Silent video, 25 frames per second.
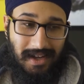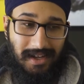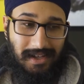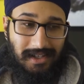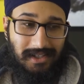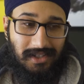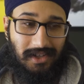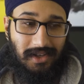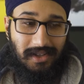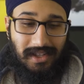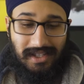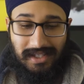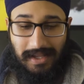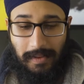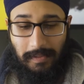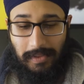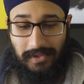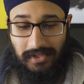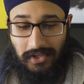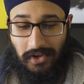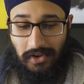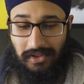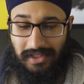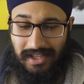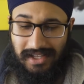So this
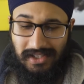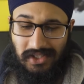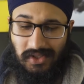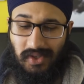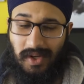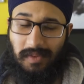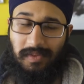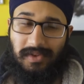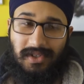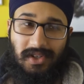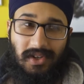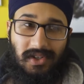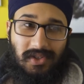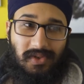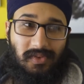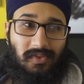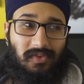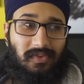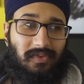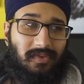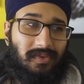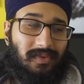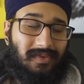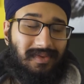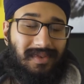episode, these two episodes
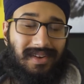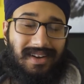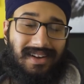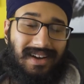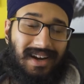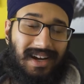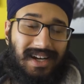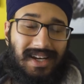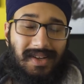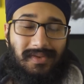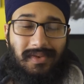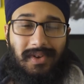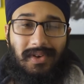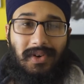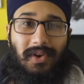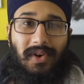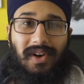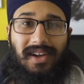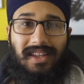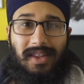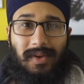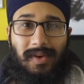were kind of annoying.